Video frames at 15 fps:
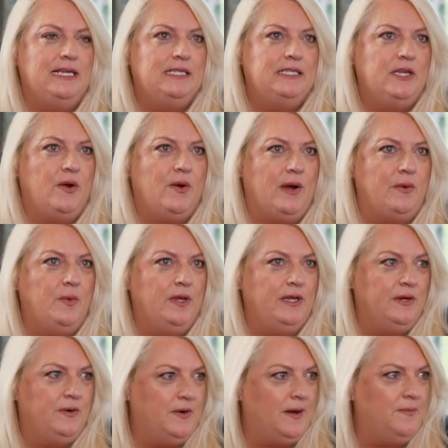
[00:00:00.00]
so i
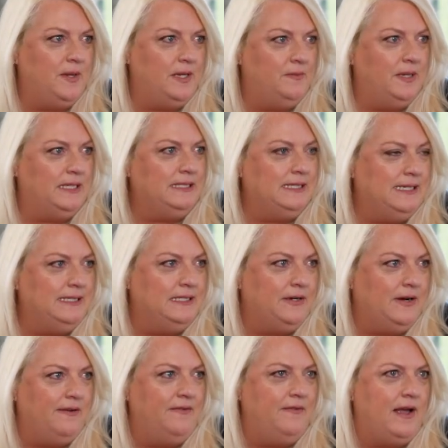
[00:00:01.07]
really grew up in the business so
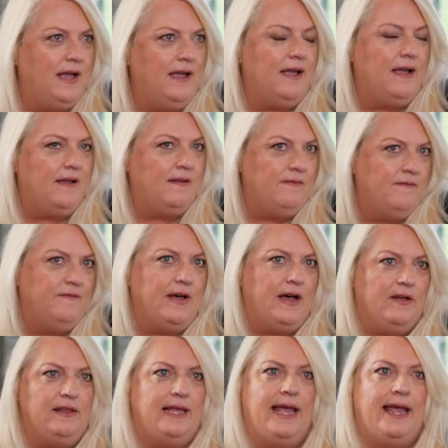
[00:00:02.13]
i, I, I
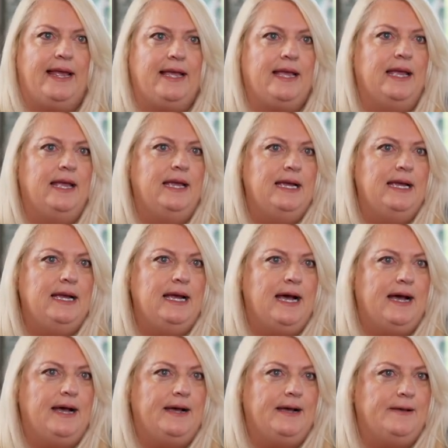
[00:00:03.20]
felt like
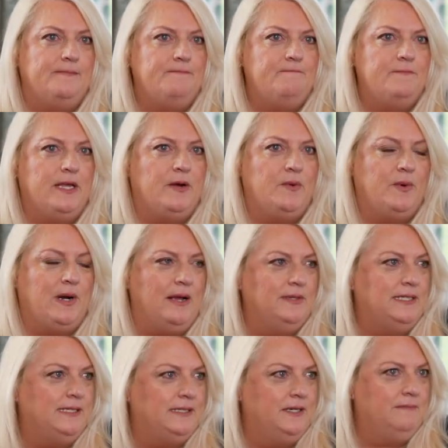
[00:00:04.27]
um, you know when i
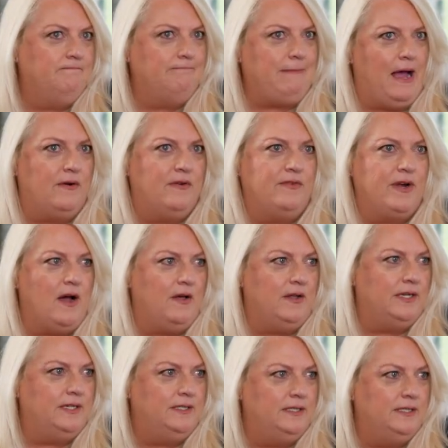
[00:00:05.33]
was out of
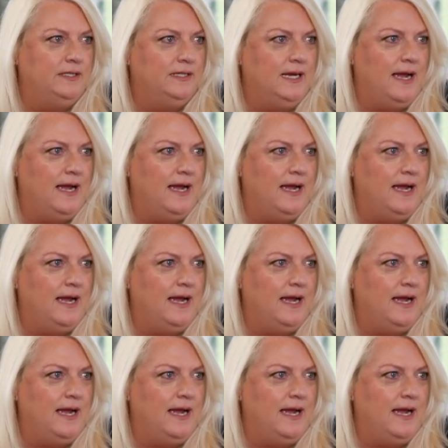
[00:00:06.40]
college,